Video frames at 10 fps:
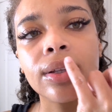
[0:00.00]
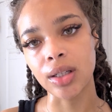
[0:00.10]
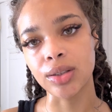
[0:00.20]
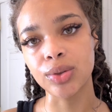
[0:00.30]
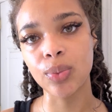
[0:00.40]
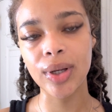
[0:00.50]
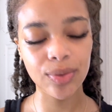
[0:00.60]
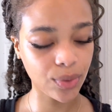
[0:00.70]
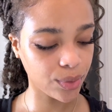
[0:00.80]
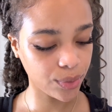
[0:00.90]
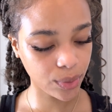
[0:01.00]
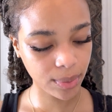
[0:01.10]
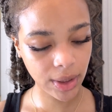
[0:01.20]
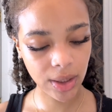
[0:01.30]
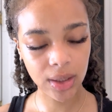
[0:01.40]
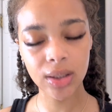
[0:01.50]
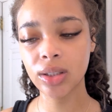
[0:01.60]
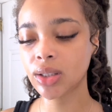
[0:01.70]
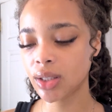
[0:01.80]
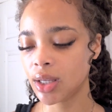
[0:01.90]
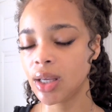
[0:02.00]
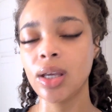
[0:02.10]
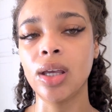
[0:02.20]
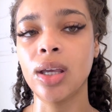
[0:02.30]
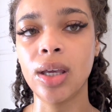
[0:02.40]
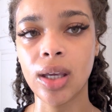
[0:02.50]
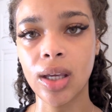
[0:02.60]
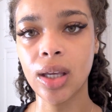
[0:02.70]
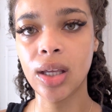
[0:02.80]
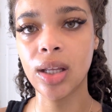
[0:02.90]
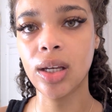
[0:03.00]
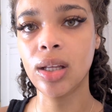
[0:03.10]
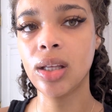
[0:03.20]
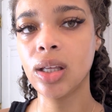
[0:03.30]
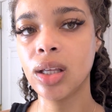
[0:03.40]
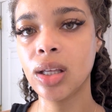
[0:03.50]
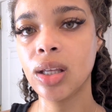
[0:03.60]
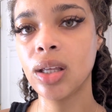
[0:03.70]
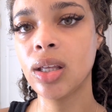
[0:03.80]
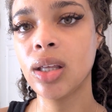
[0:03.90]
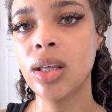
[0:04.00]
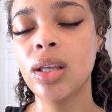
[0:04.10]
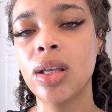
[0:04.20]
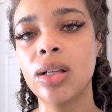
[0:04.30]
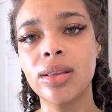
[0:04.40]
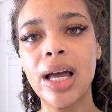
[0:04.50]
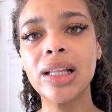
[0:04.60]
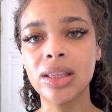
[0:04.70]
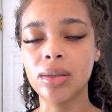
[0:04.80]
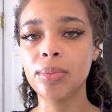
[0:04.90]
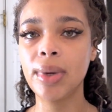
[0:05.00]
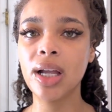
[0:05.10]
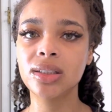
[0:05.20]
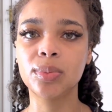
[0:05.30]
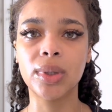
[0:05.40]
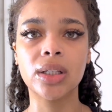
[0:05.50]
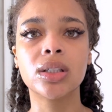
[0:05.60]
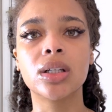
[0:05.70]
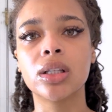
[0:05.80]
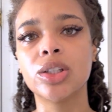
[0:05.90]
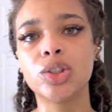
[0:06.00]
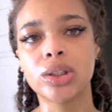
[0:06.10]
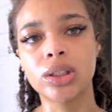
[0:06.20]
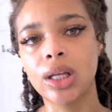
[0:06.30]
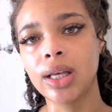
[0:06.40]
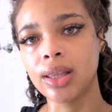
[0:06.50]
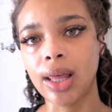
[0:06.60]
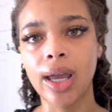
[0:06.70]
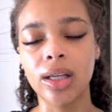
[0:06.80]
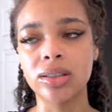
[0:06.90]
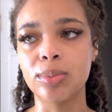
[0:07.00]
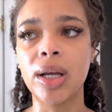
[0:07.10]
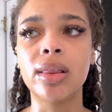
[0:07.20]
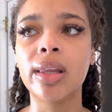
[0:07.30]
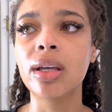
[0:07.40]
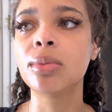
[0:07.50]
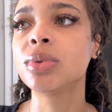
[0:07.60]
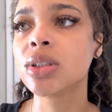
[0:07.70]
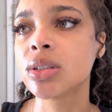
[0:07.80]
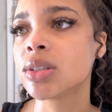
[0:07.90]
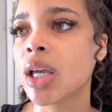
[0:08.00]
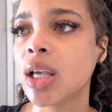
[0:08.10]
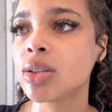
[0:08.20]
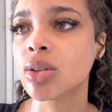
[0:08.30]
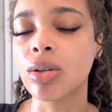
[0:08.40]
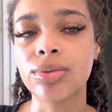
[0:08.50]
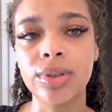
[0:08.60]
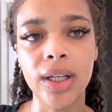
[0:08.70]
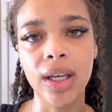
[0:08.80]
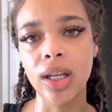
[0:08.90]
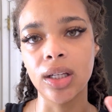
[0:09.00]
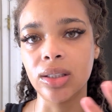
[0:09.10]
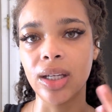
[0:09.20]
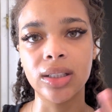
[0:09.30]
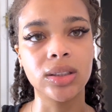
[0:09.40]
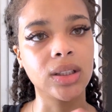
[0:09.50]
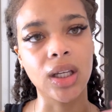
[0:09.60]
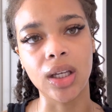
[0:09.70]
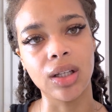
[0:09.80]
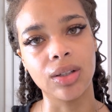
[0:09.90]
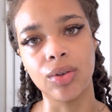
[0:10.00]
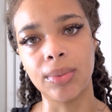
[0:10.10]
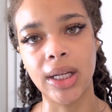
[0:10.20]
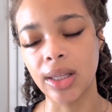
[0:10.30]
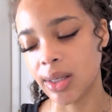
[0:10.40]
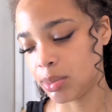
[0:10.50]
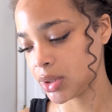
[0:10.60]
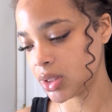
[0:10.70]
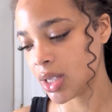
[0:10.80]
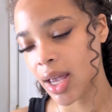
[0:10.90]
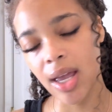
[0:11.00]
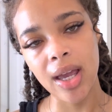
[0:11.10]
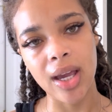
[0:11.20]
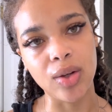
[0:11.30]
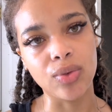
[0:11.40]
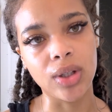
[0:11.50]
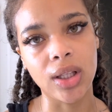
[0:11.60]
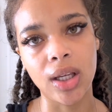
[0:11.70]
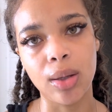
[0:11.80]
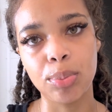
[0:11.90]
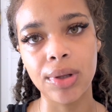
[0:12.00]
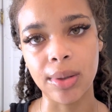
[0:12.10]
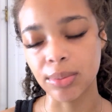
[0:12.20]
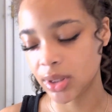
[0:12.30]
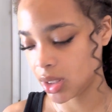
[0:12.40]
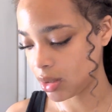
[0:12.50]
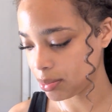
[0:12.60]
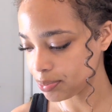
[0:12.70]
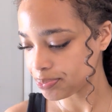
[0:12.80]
I just wait for a few minutes, and that lip mask basically just like lightens my lips, takes off like any dead skin on my lips, and really plumps it.